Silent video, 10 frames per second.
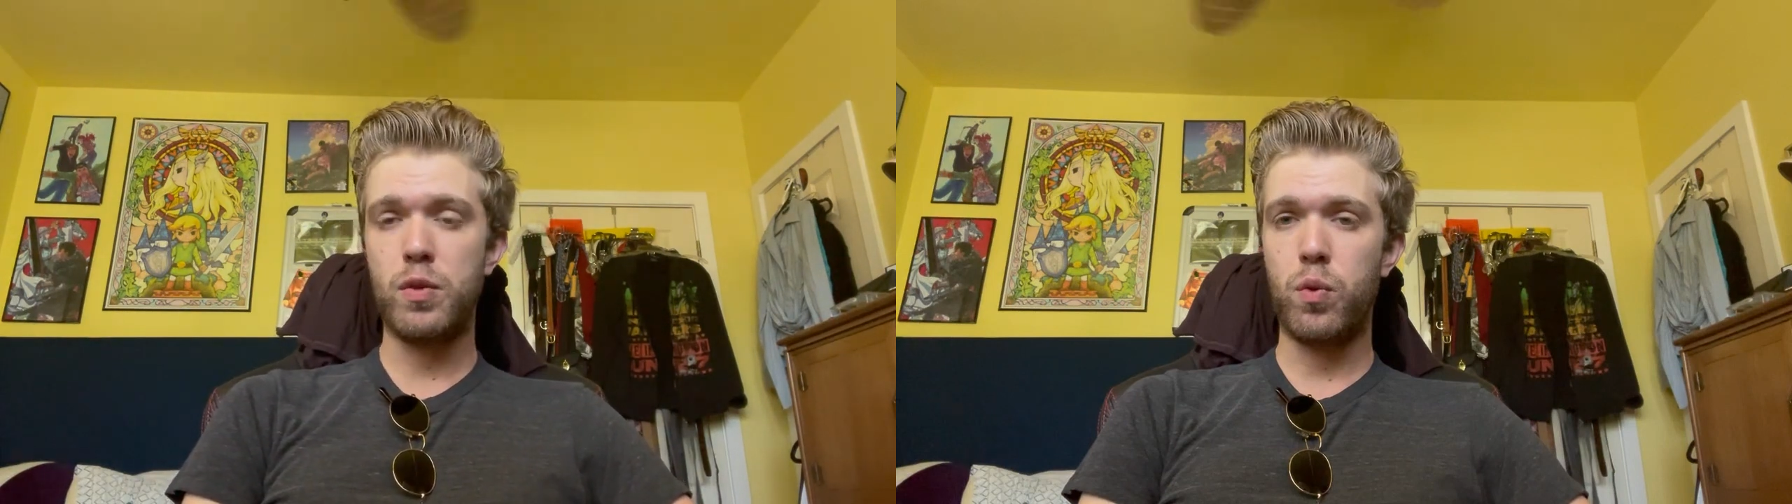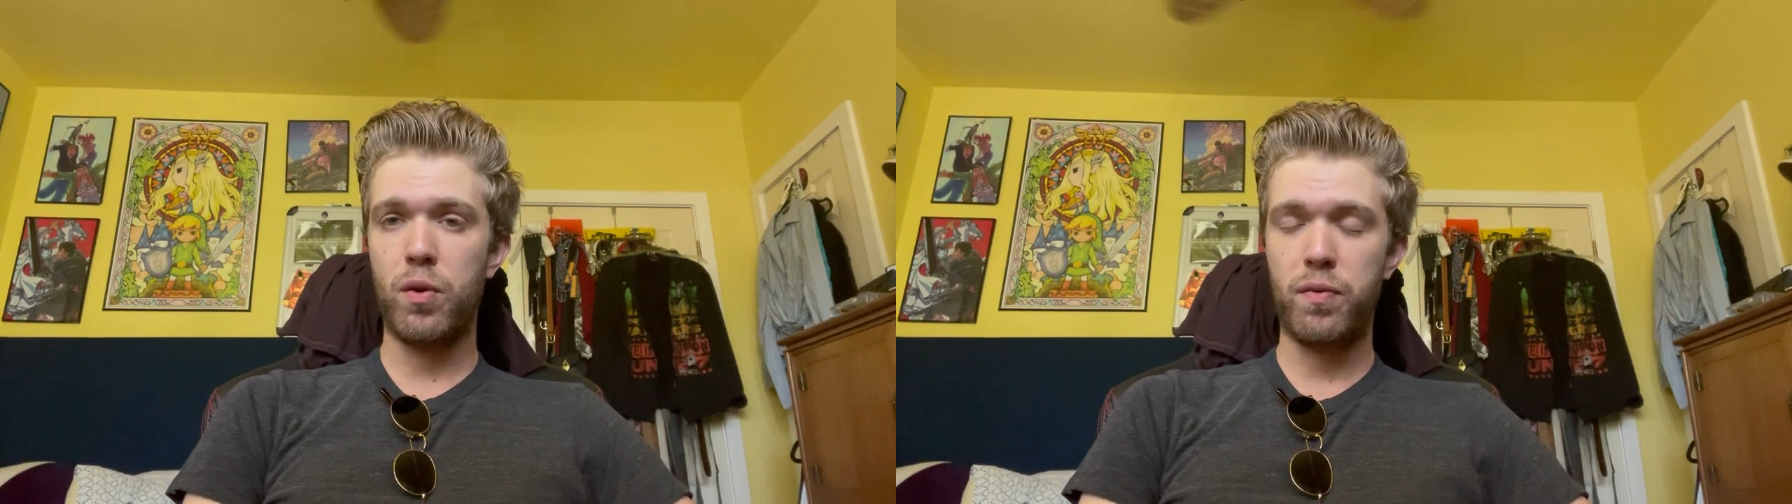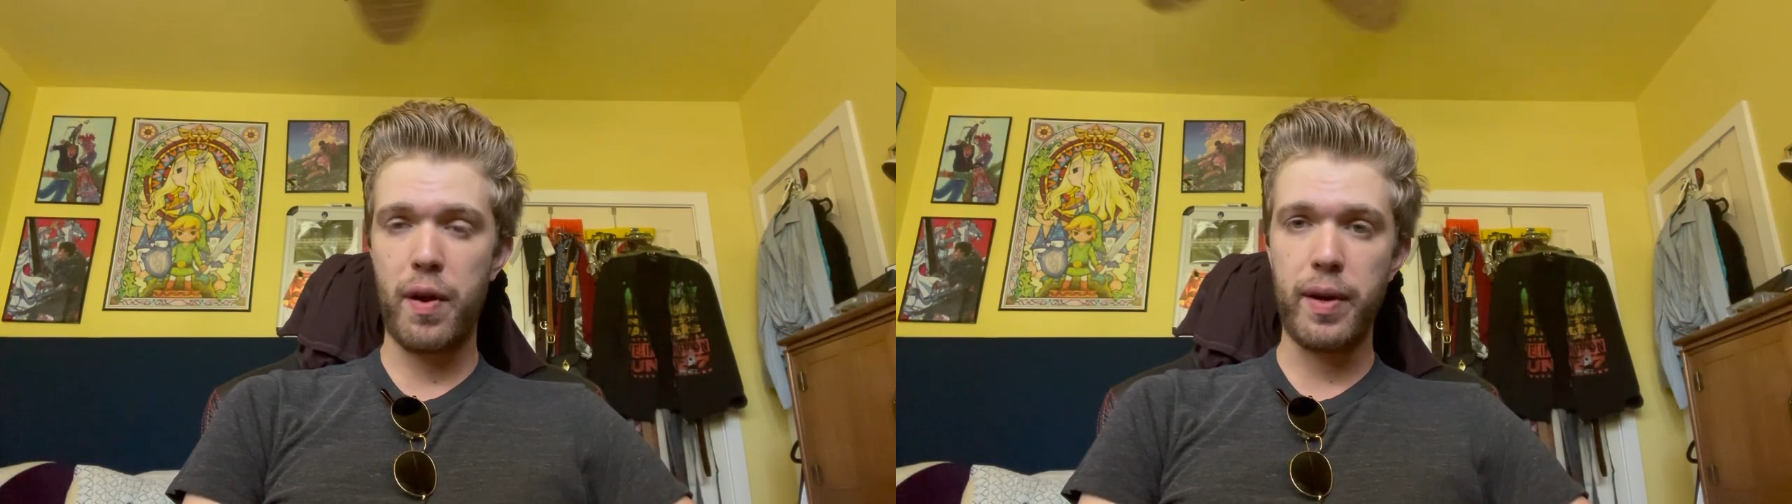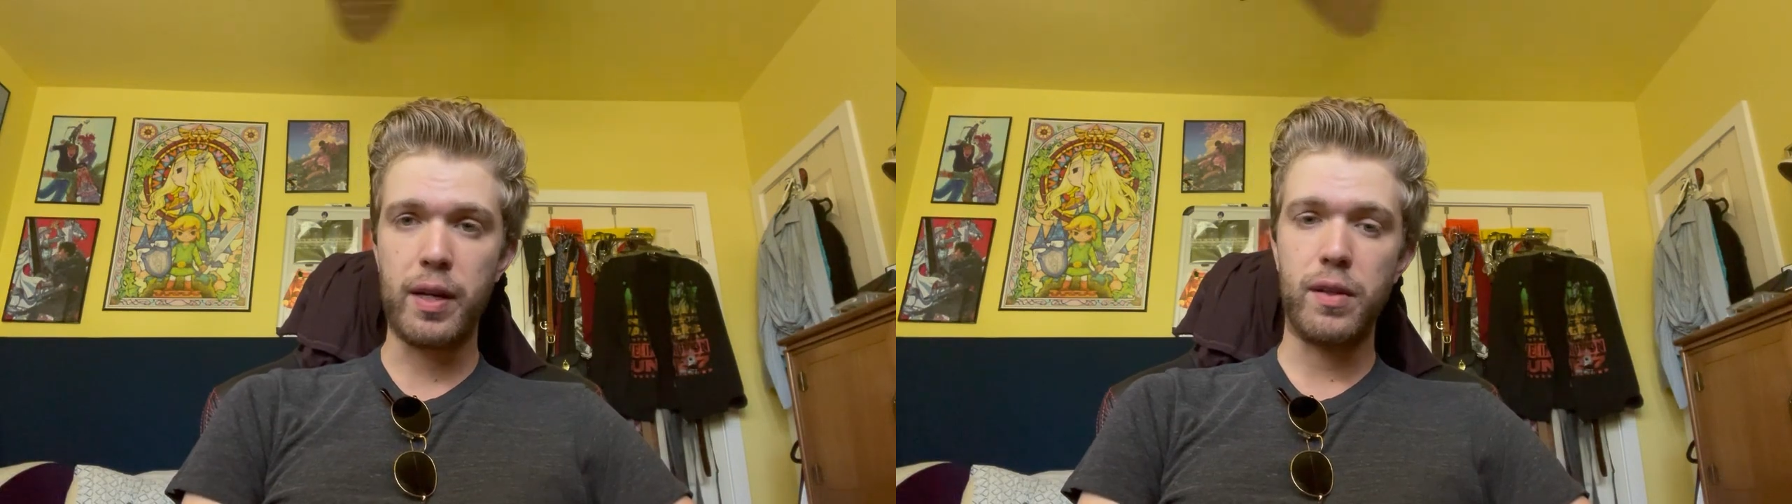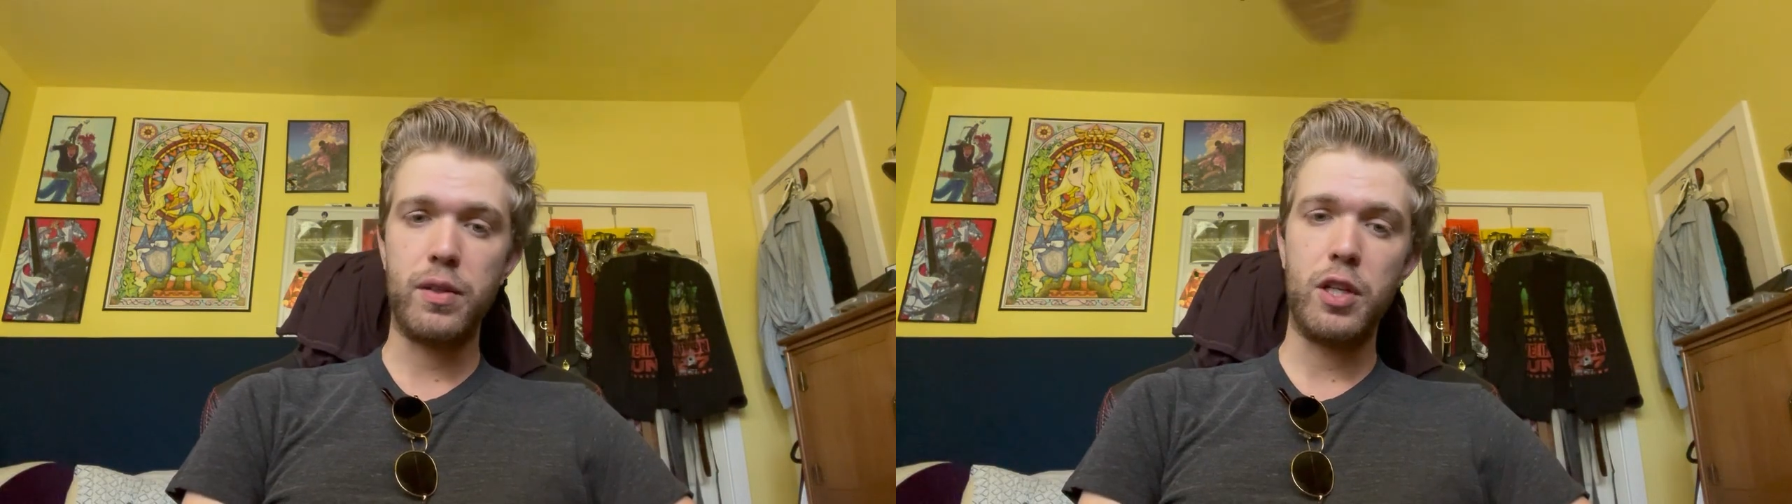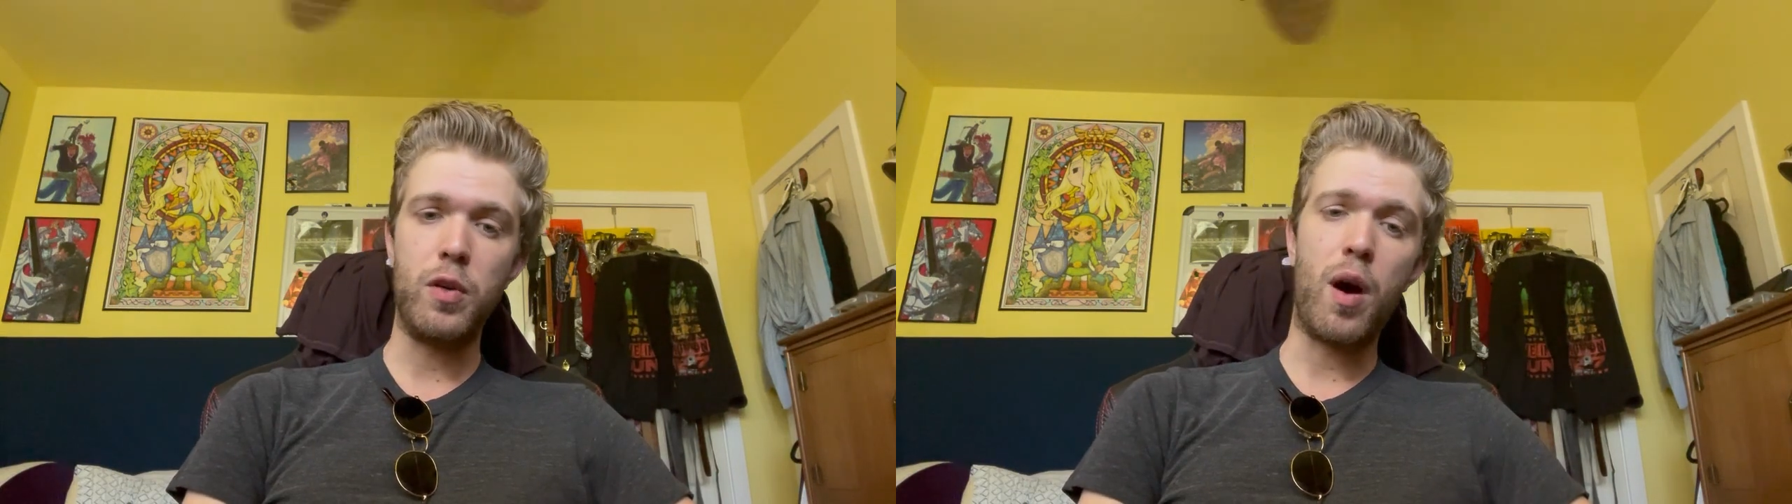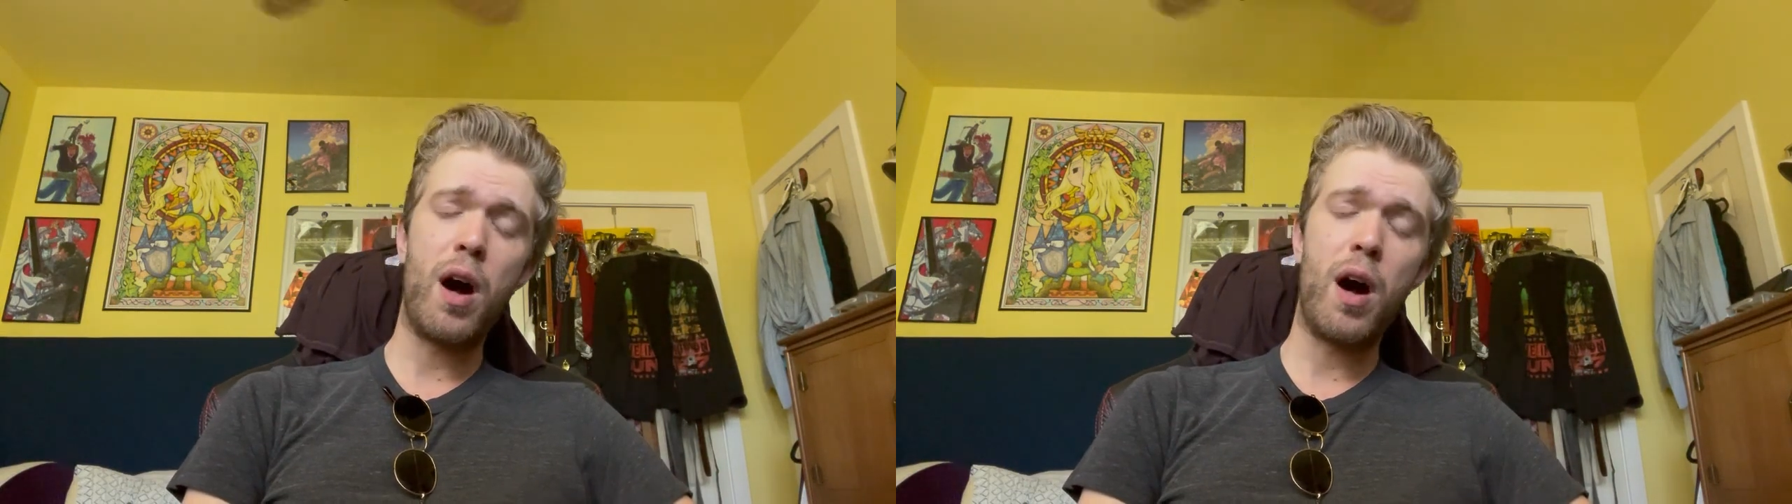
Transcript: were very good too.